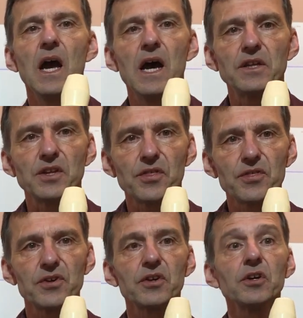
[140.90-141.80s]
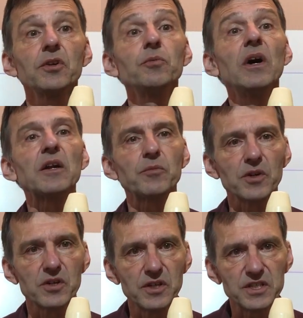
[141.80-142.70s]
And the third one
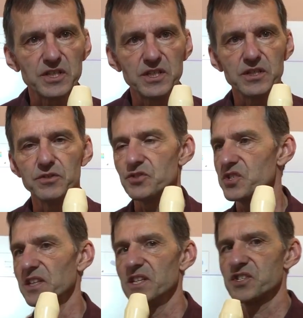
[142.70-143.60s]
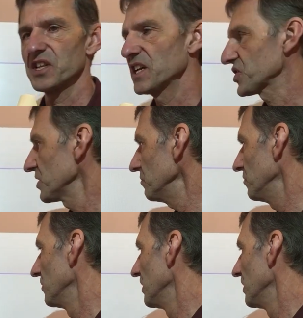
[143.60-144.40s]
we're going to use in this lesson